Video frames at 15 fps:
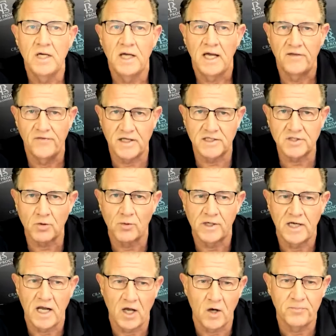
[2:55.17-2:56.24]
and that's what we're going
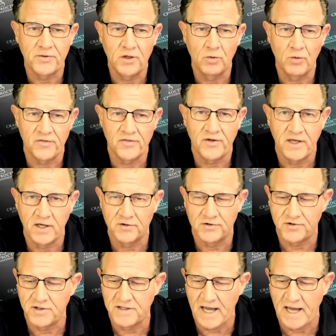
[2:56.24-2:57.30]
to help you with here
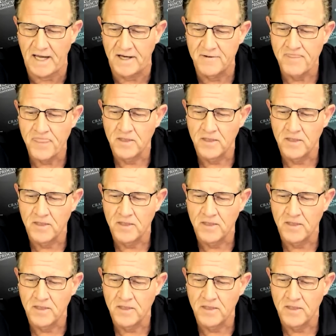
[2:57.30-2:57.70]
today.